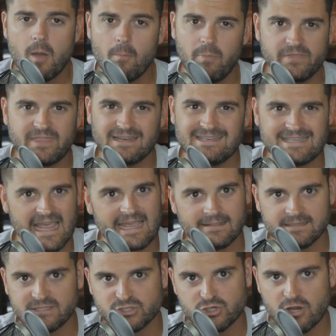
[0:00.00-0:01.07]
but the
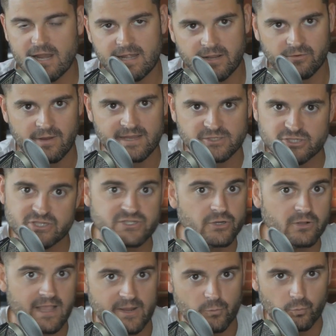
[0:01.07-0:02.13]
daily trading ranges are
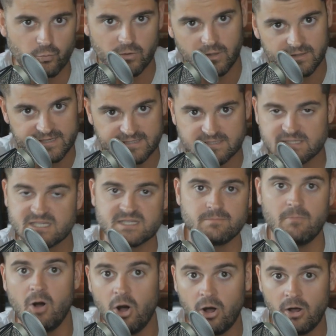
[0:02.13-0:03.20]
like really
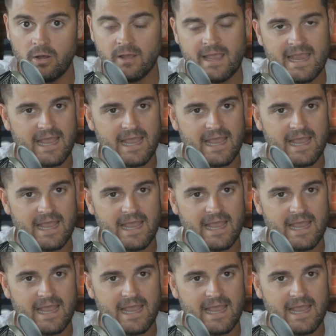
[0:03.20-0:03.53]
small